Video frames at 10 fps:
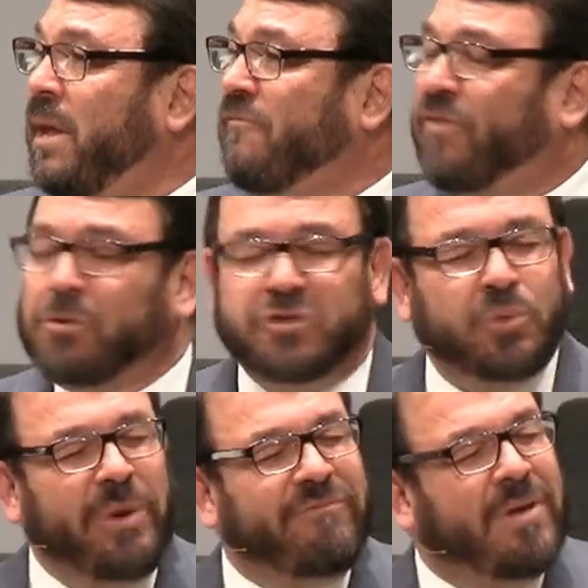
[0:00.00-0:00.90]
And folks,
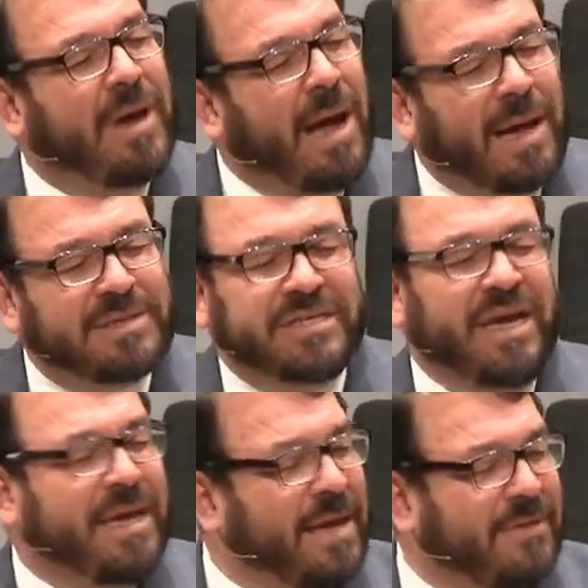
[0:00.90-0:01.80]
we've got to
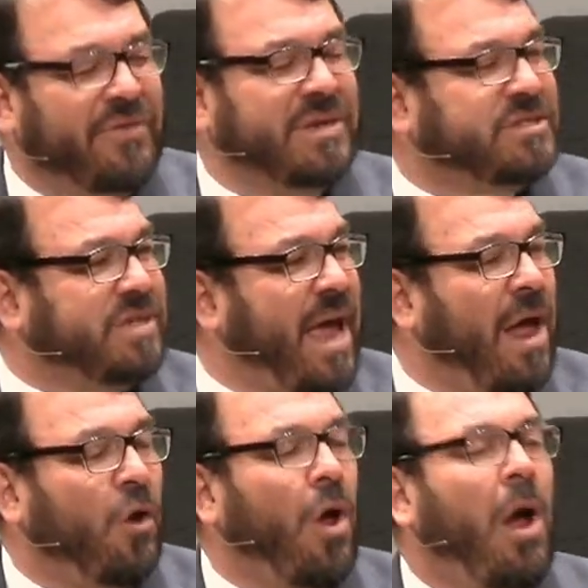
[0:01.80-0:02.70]
get this
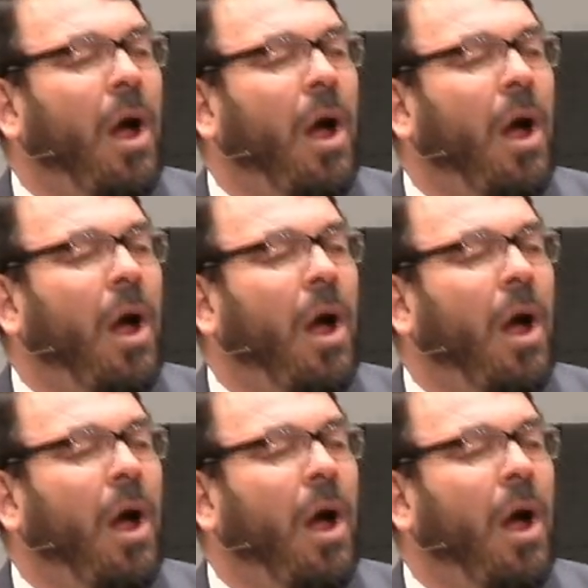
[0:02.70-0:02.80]
down.